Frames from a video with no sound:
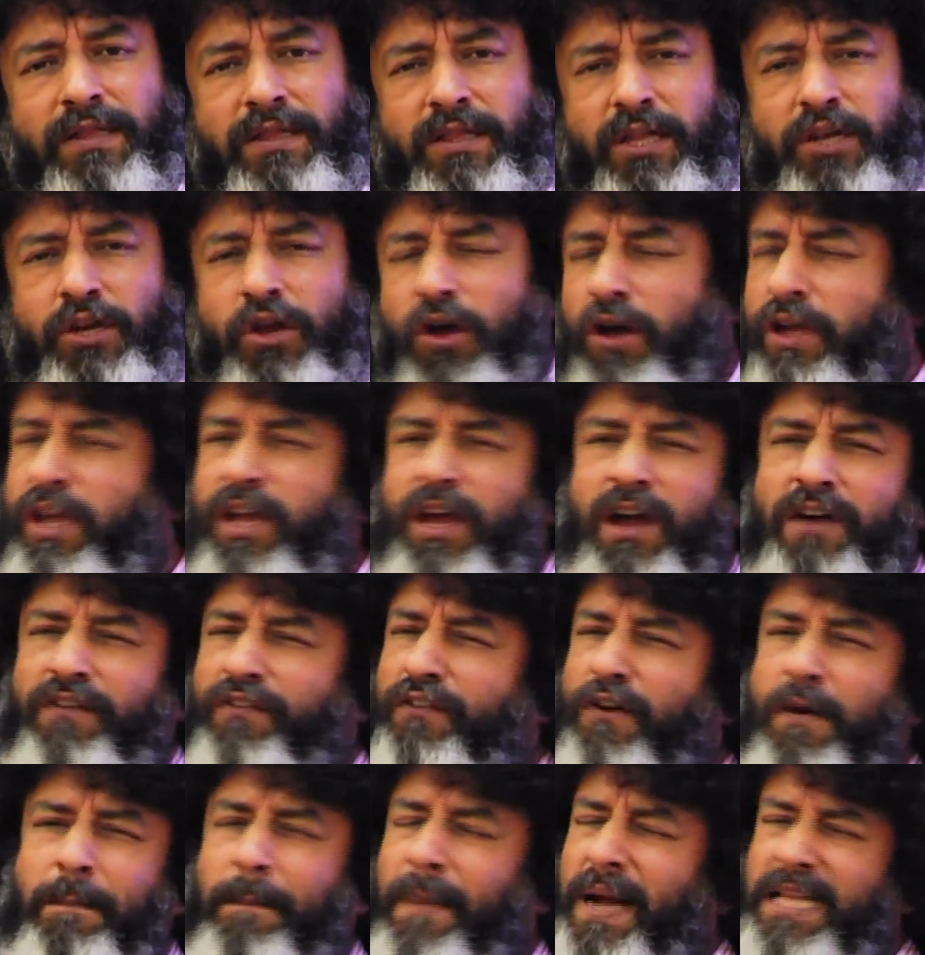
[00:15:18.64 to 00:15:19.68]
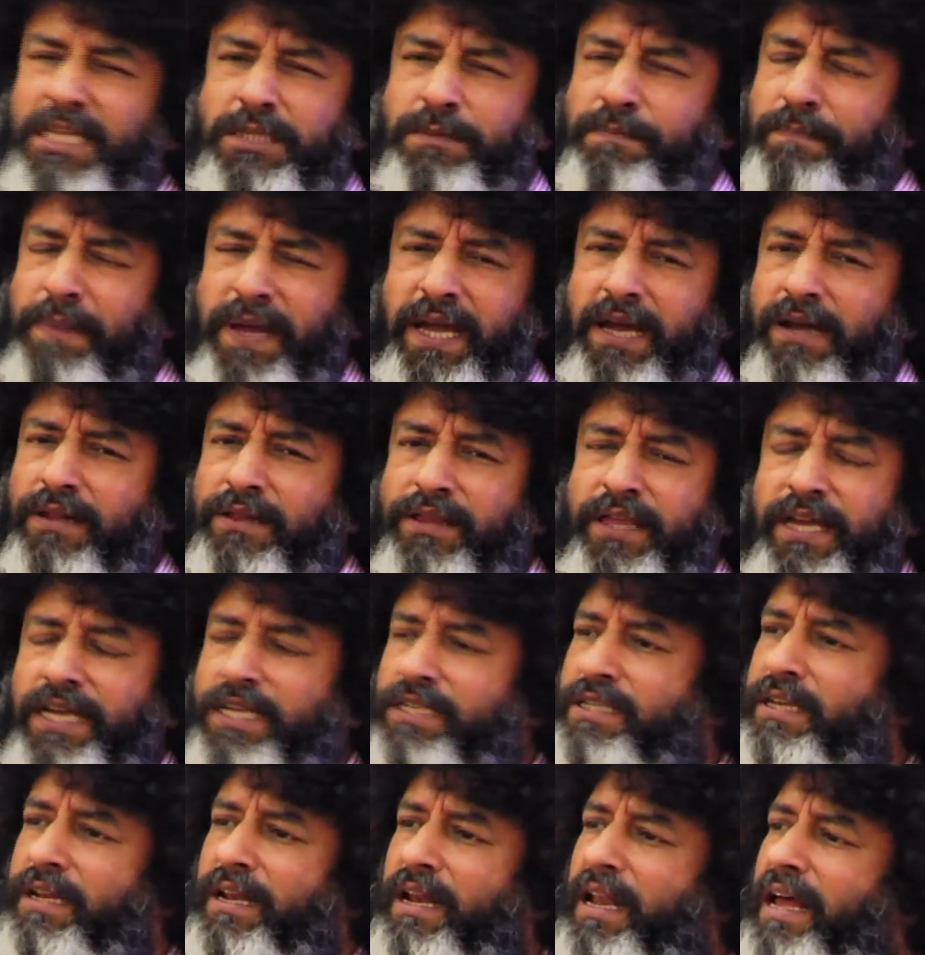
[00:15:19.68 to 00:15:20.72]
that you're here for much bigger
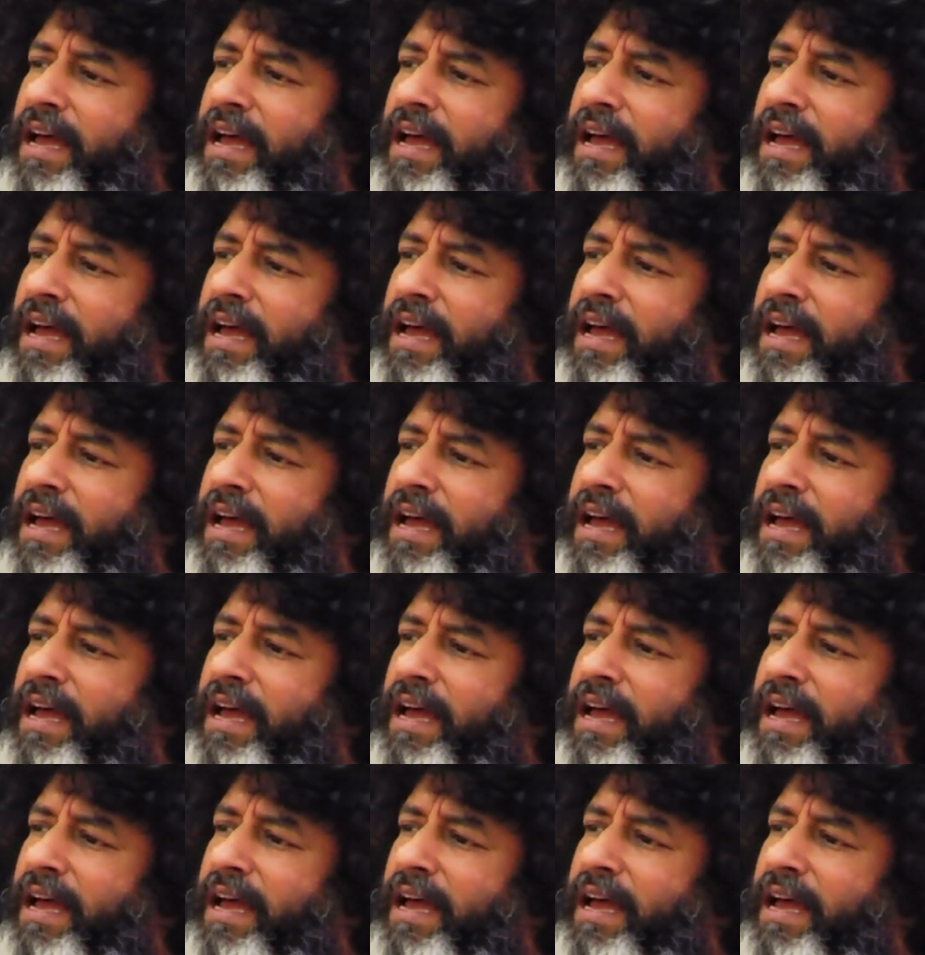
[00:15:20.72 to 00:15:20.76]
things in